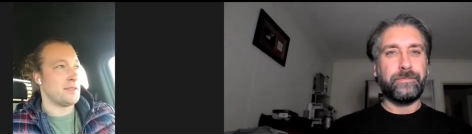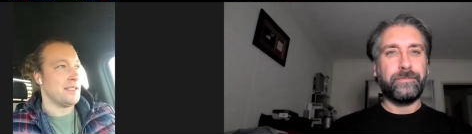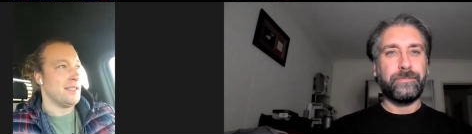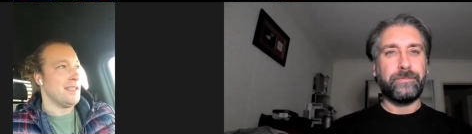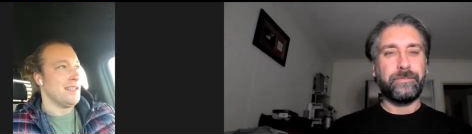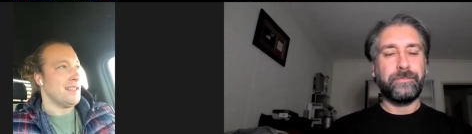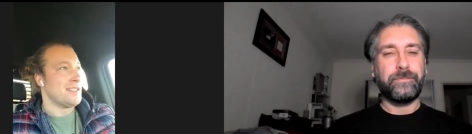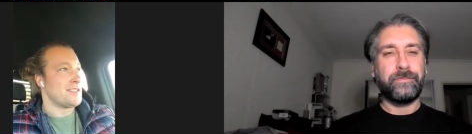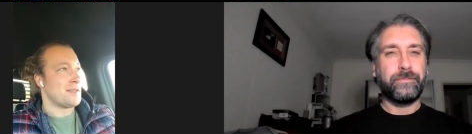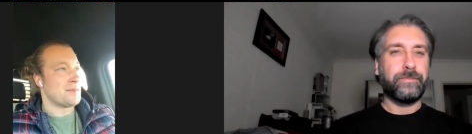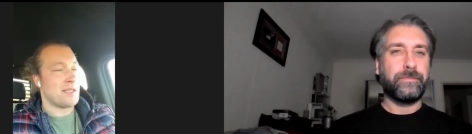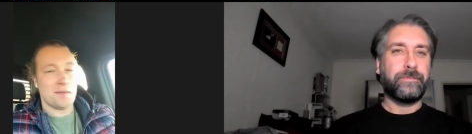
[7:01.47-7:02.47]
Speaker 1: but
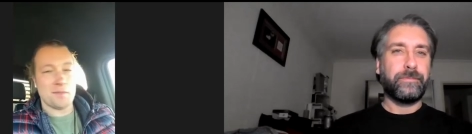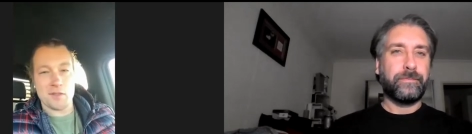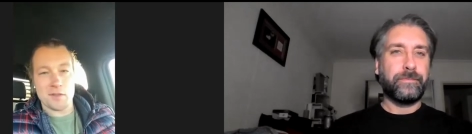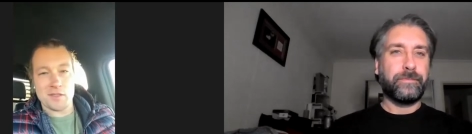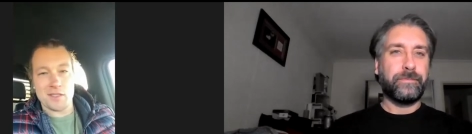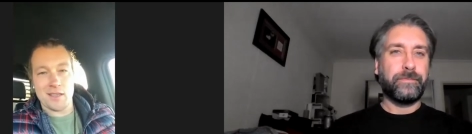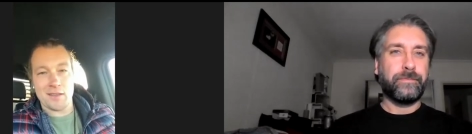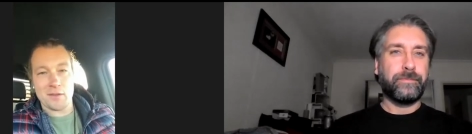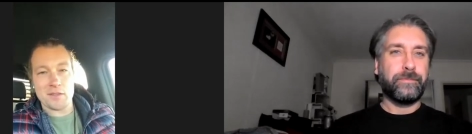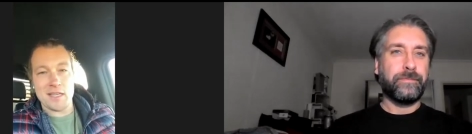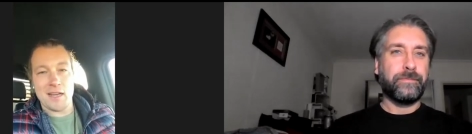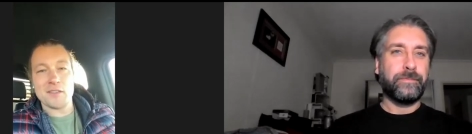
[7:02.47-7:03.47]
sometimes those uh,
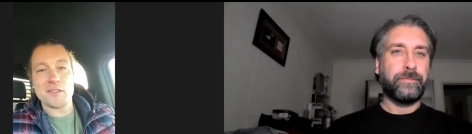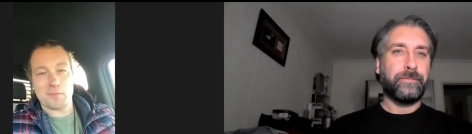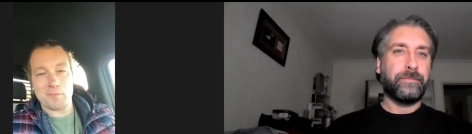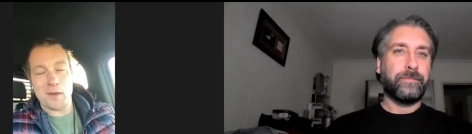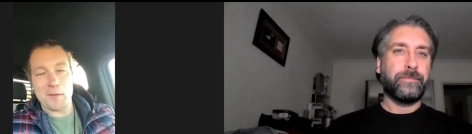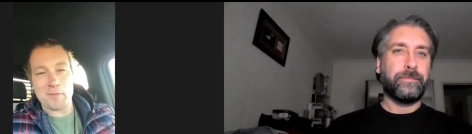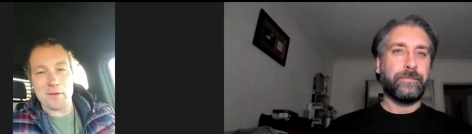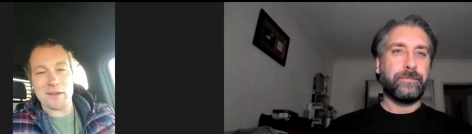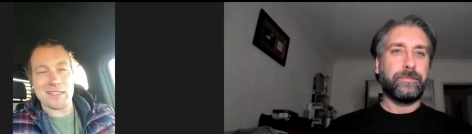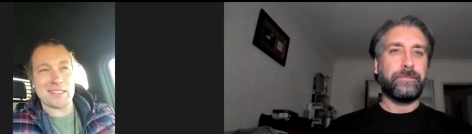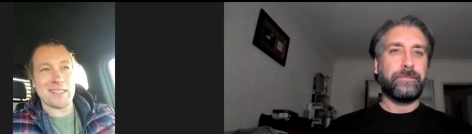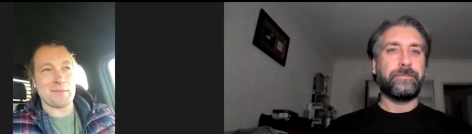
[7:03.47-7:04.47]
those downs are, are pretty
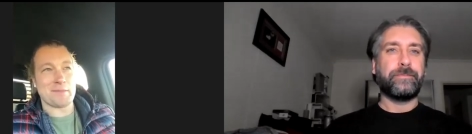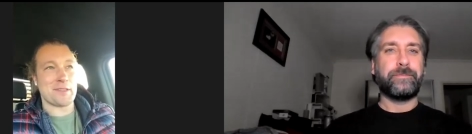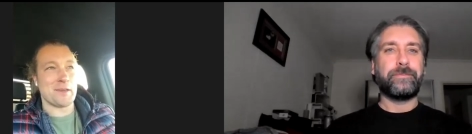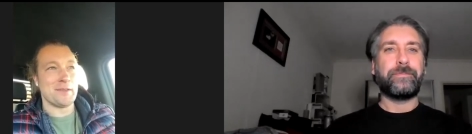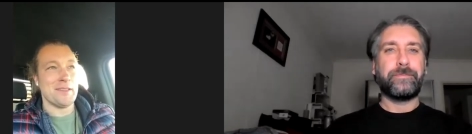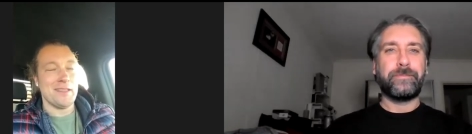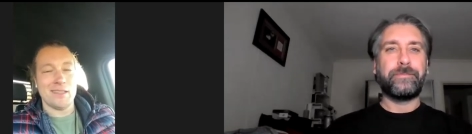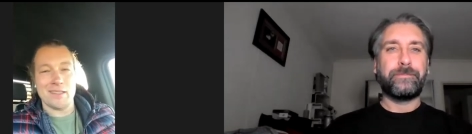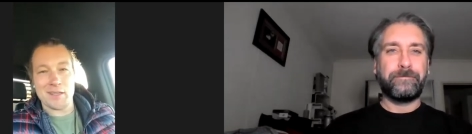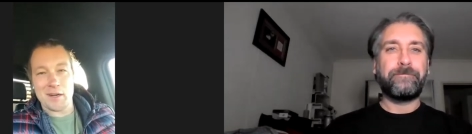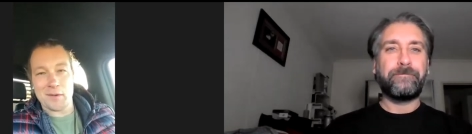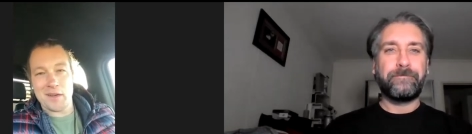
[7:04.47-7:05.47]
steep, so you
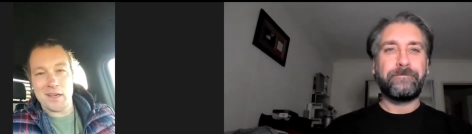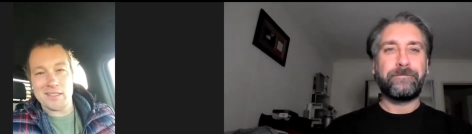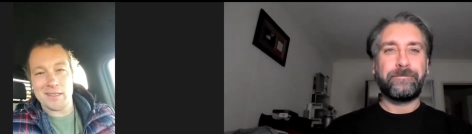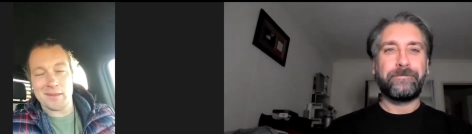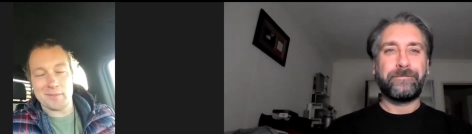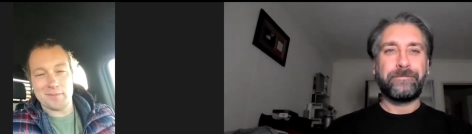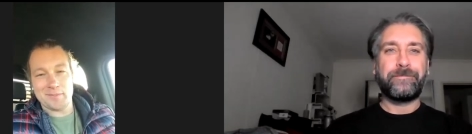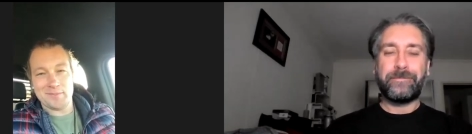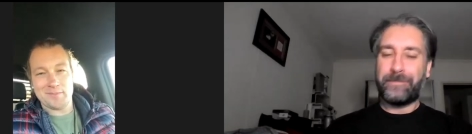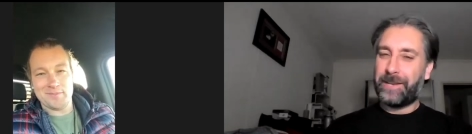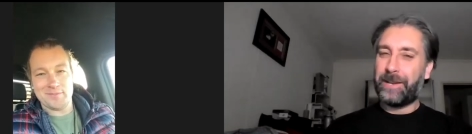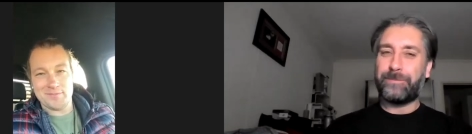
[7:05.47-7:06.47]
got to rise up.
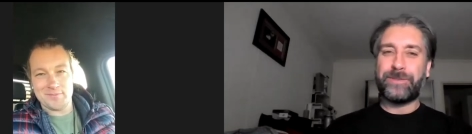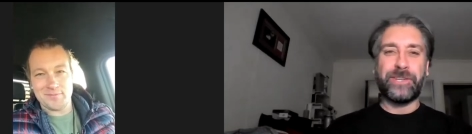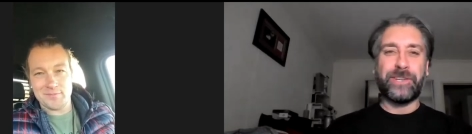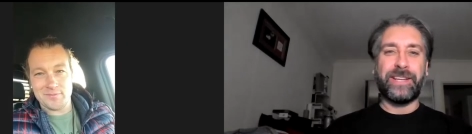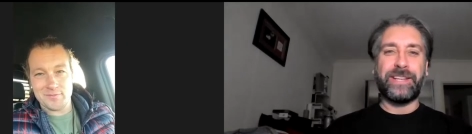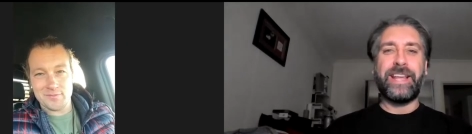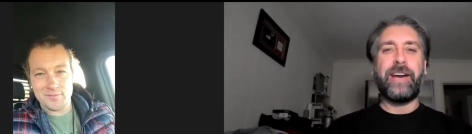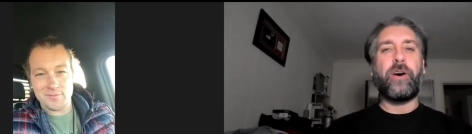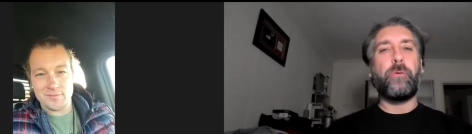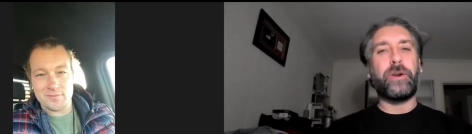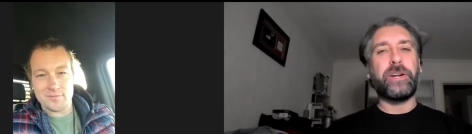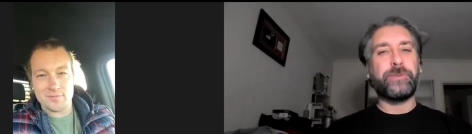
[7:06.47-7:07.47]
Speaker 2: Yeah, certainly.
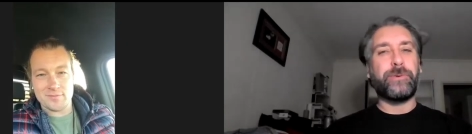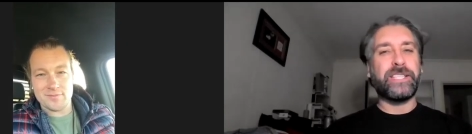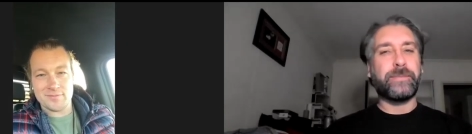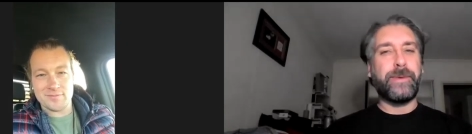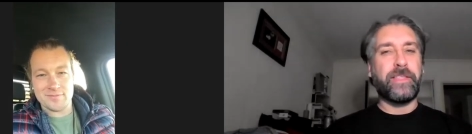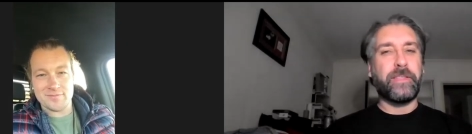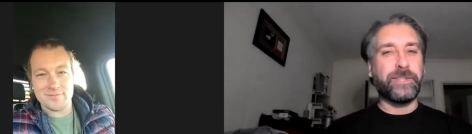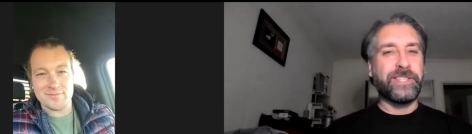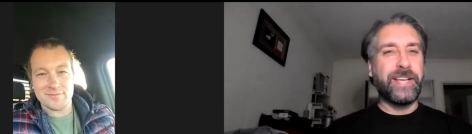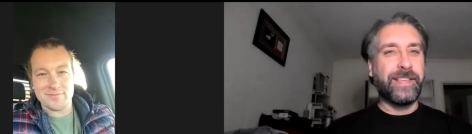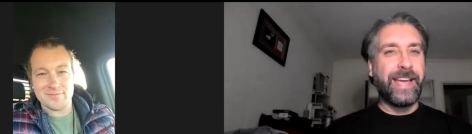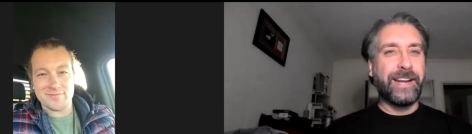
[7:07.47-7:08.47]
Now, I wanted to ask about the
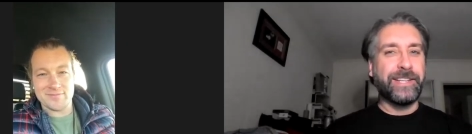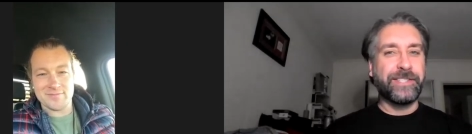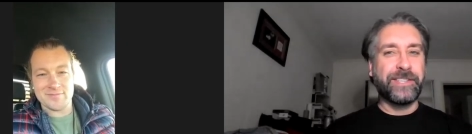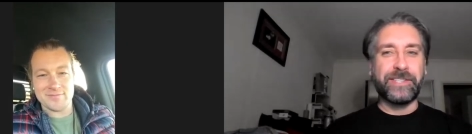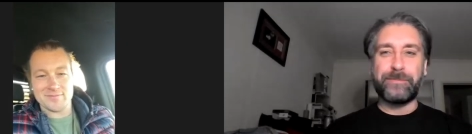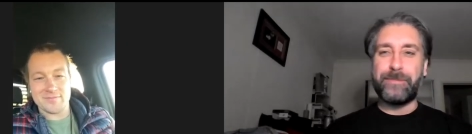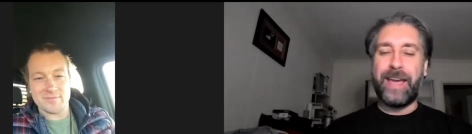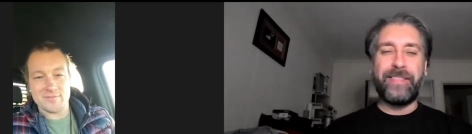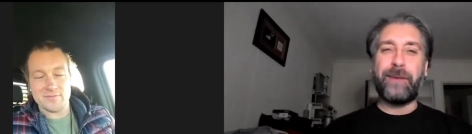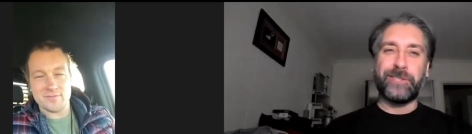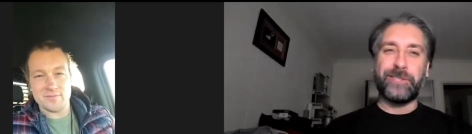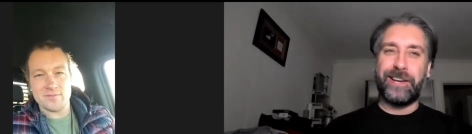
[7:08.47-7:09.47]
Retaliators because, man,
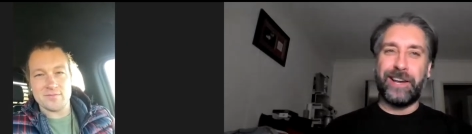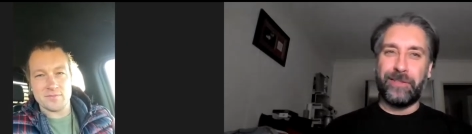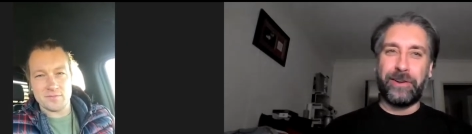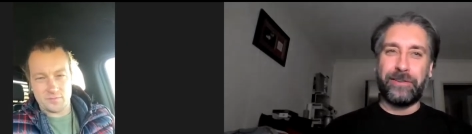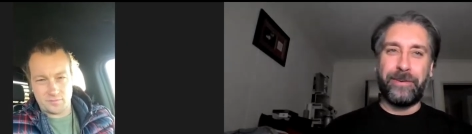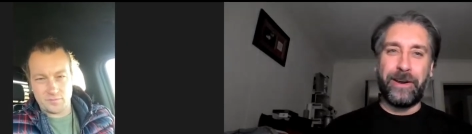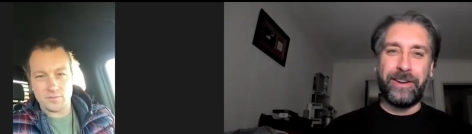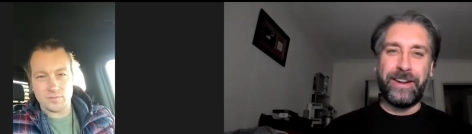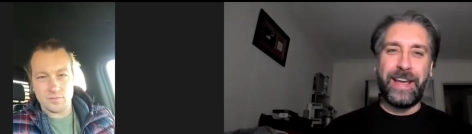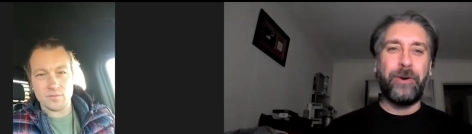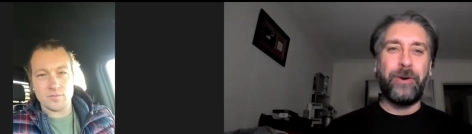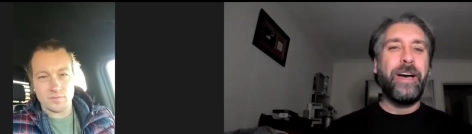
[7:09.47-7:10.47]
that was a, a lot of
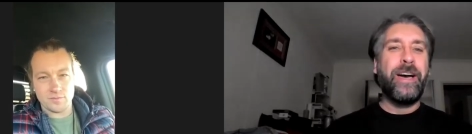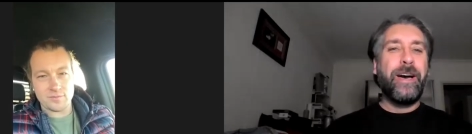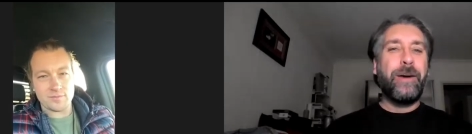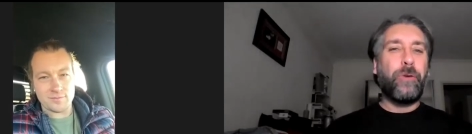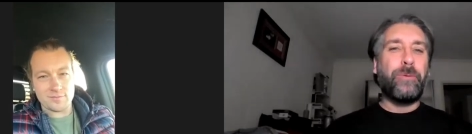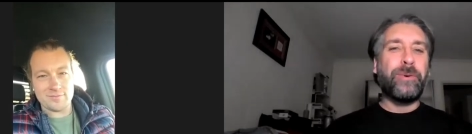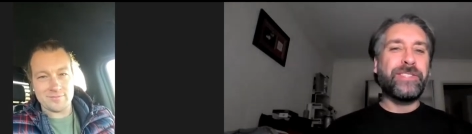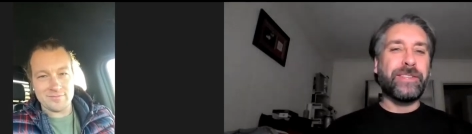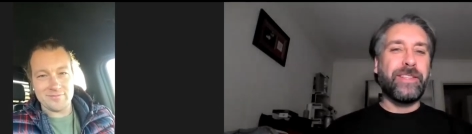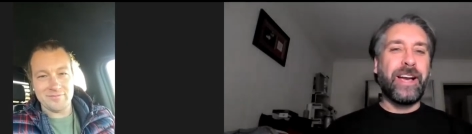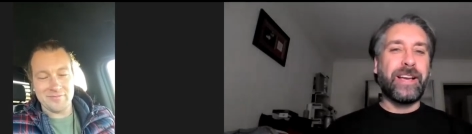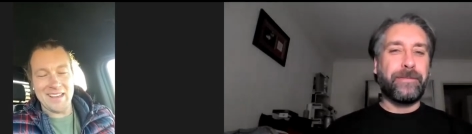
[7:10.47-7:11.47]
fun. Now, what was
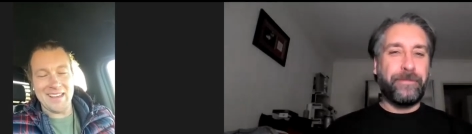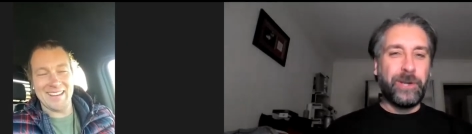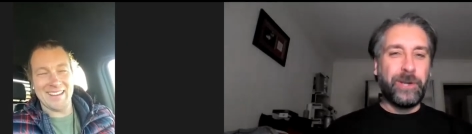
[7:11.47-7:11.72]
it like?